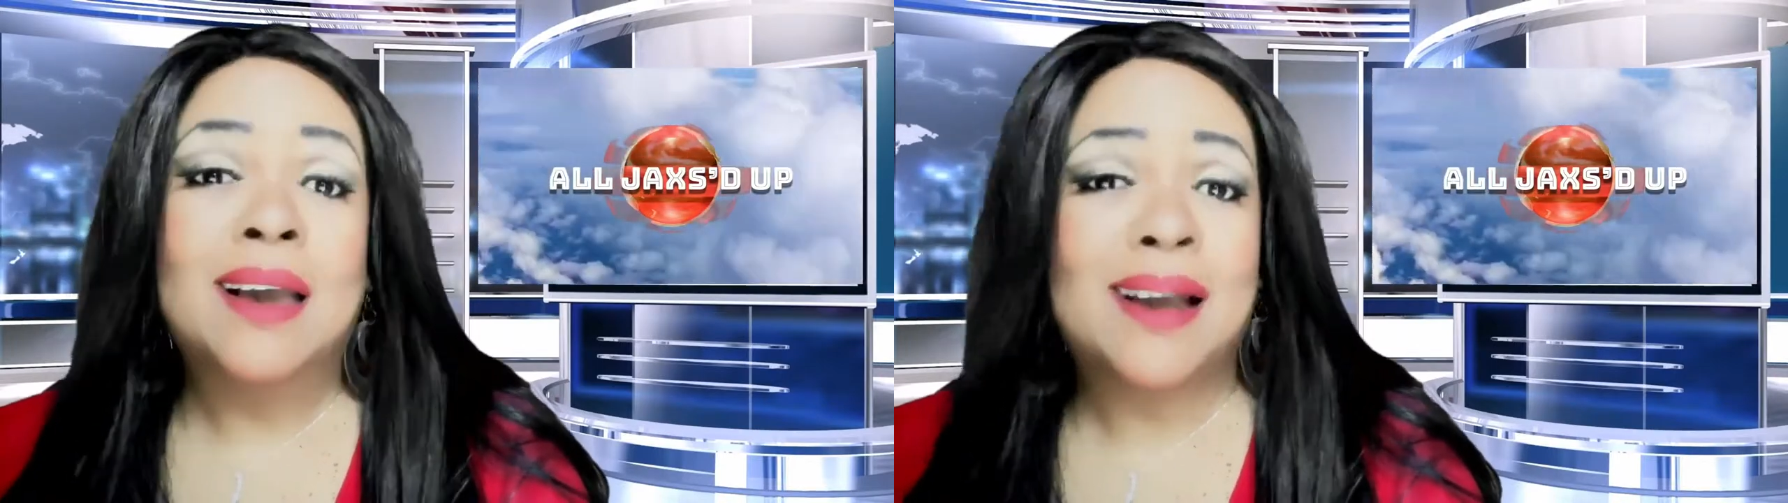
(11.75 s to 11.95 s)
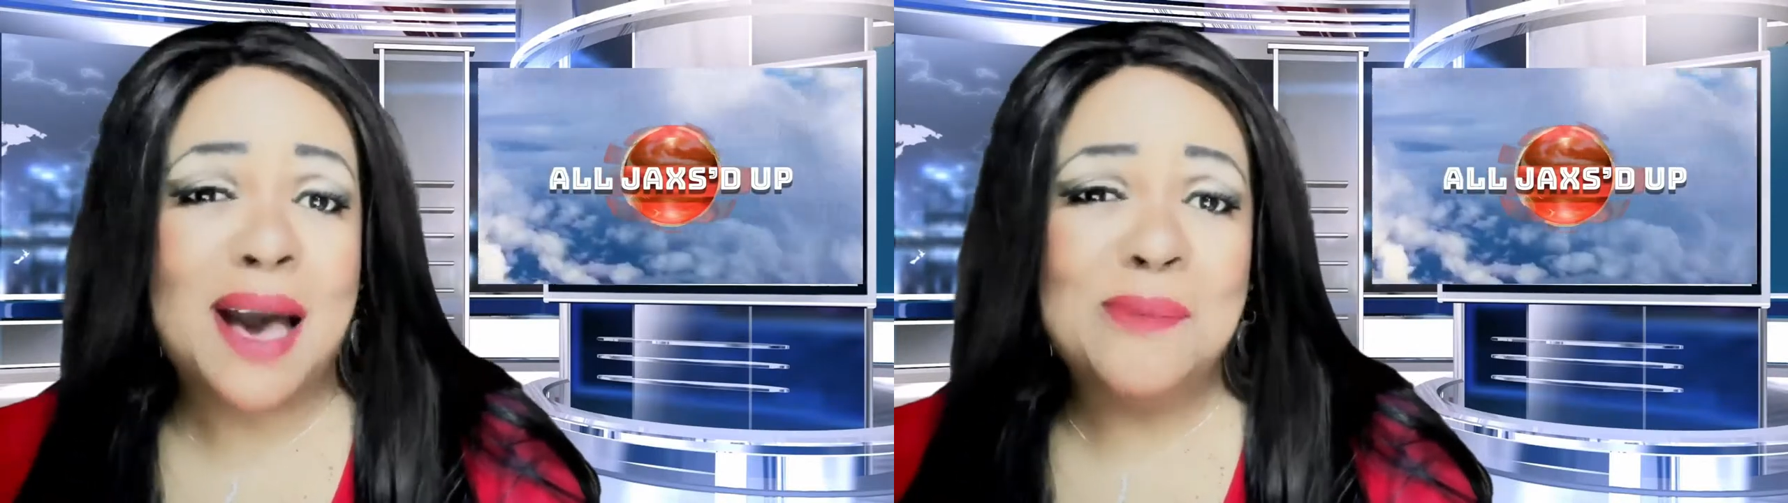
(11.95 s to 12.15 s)

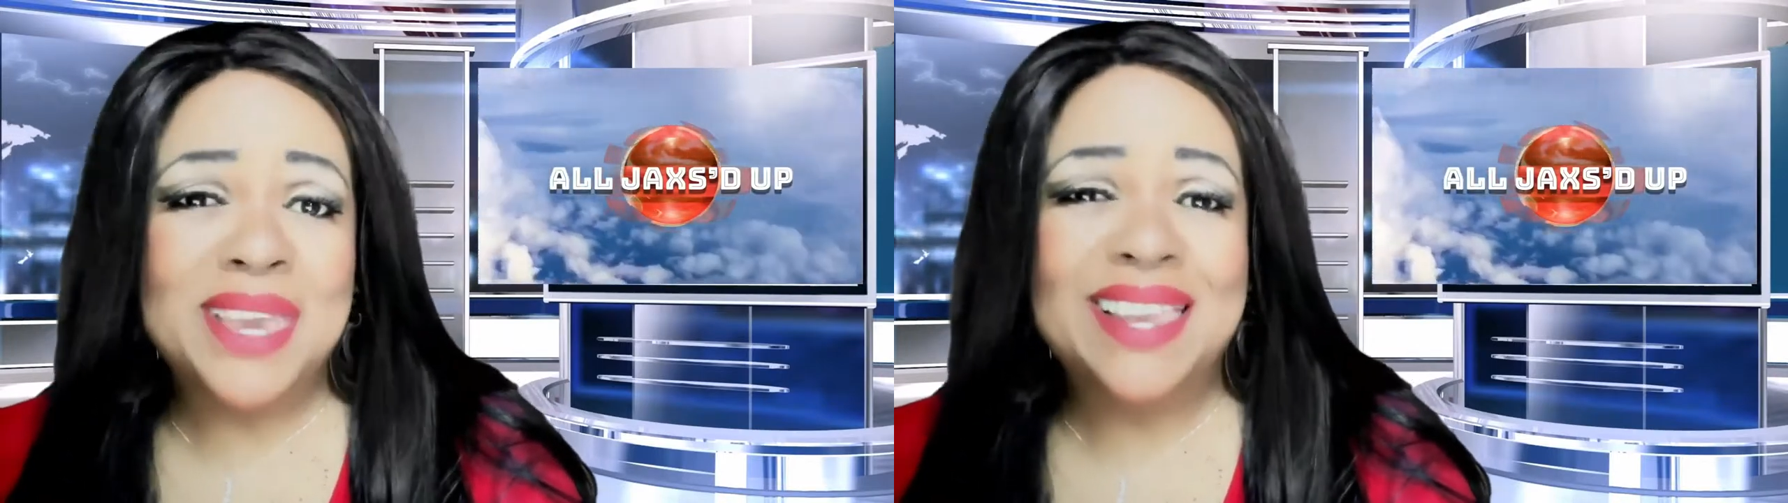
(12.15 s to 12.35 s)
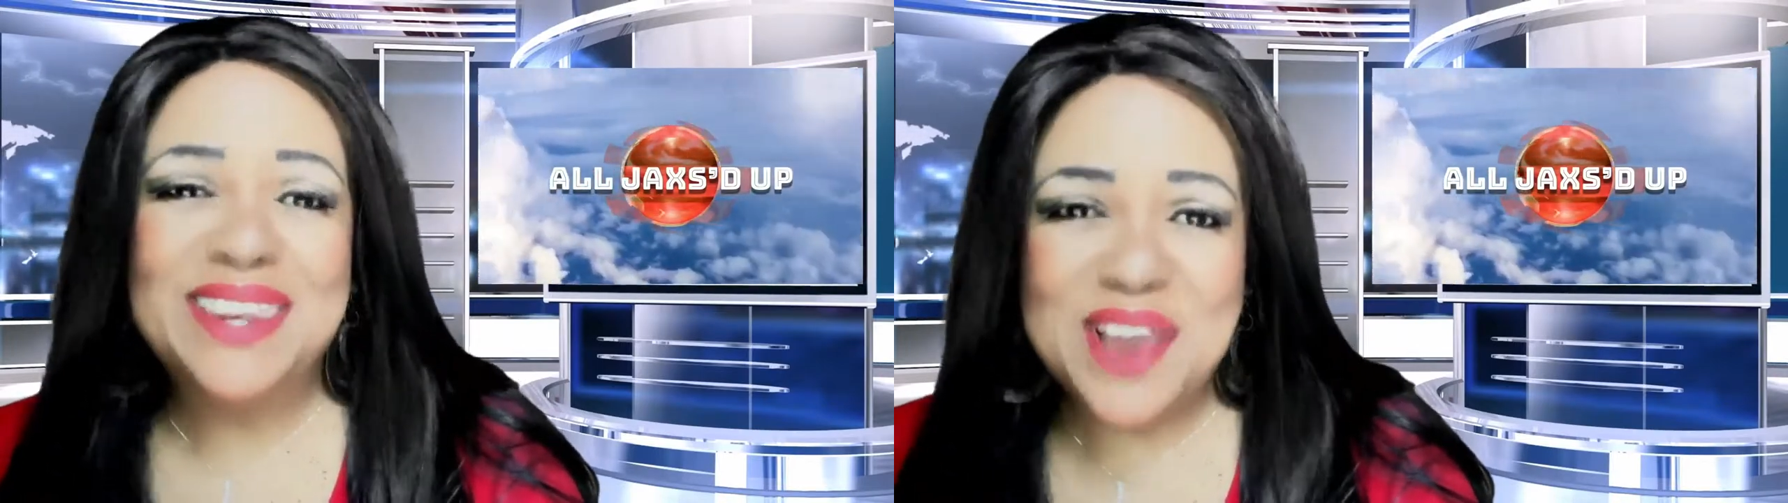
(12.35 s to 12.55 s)

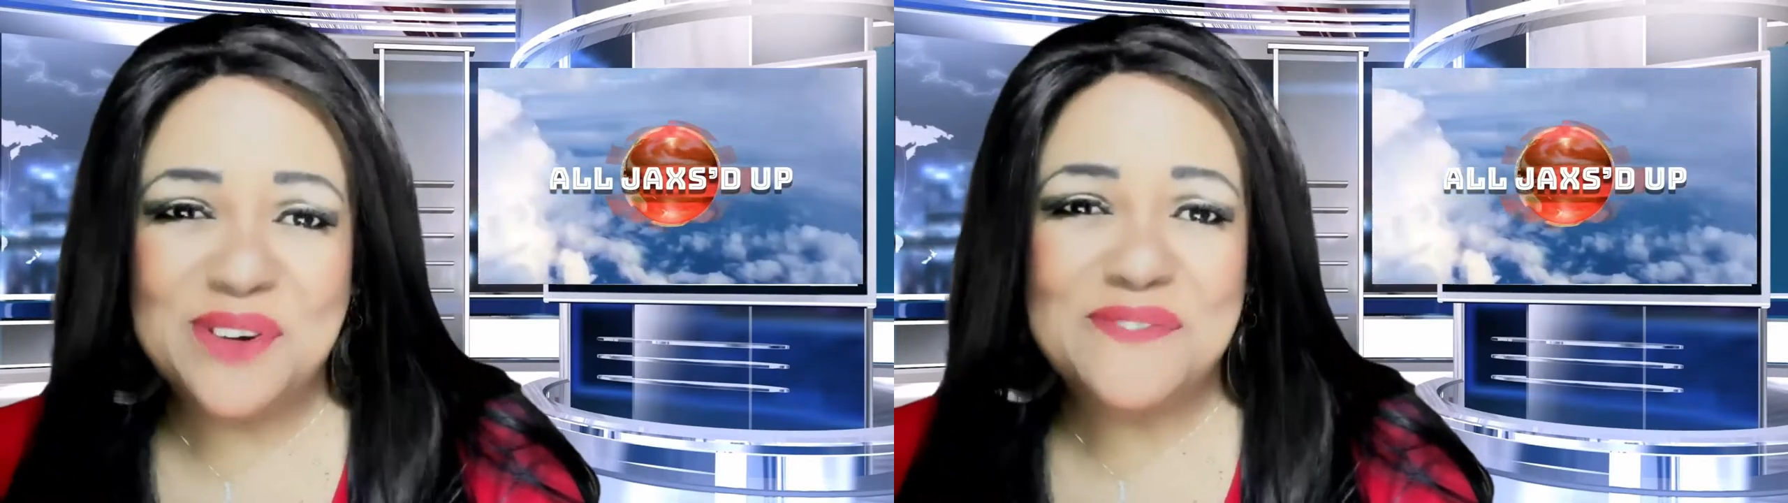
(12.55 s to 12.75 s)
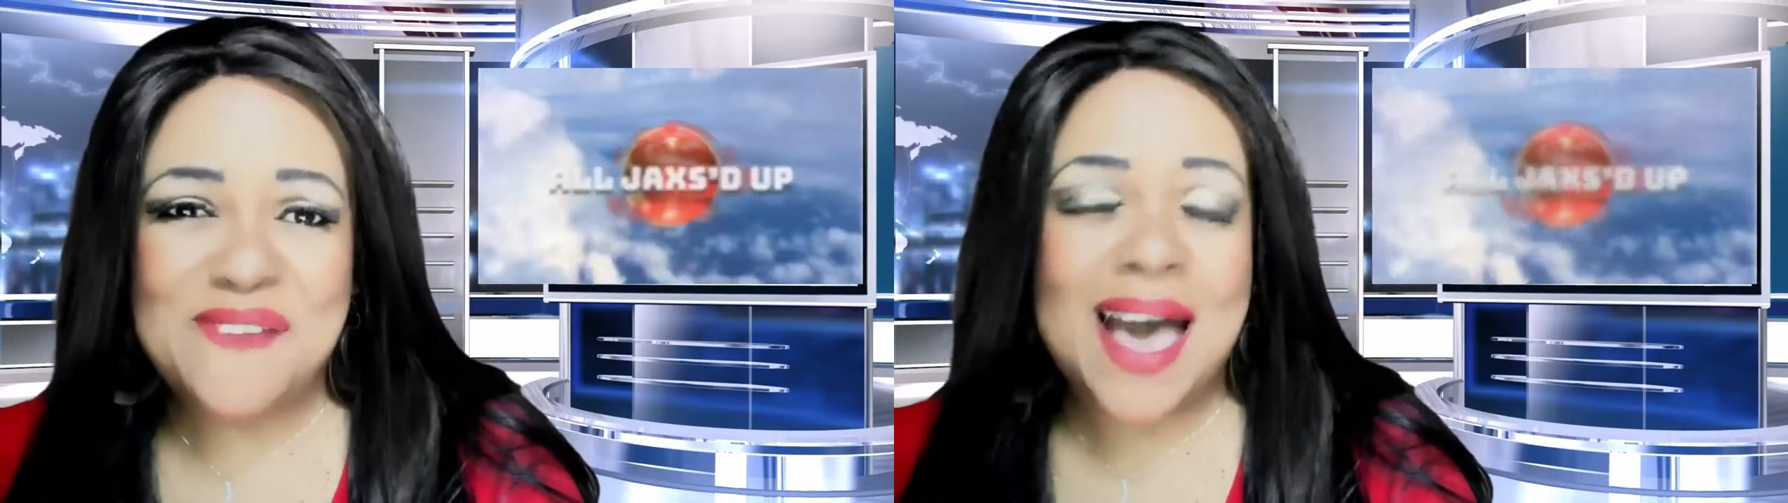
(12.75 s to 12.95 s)
comment,
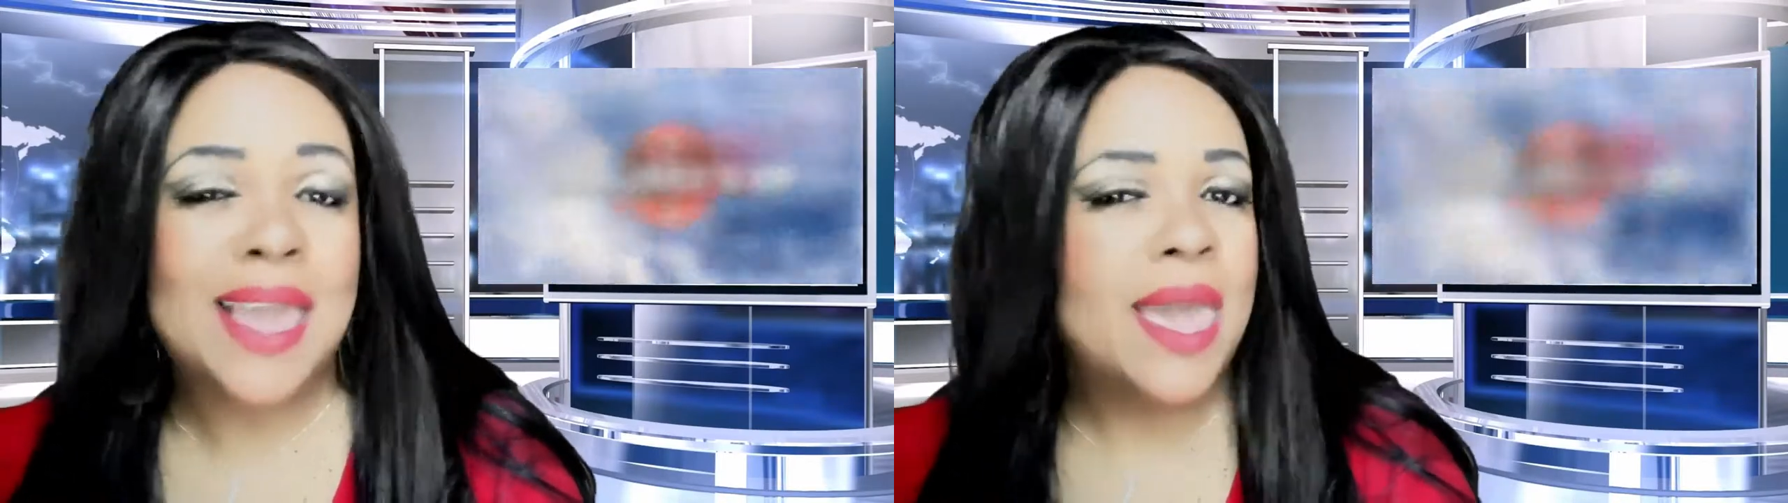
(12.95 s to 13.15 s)
notify,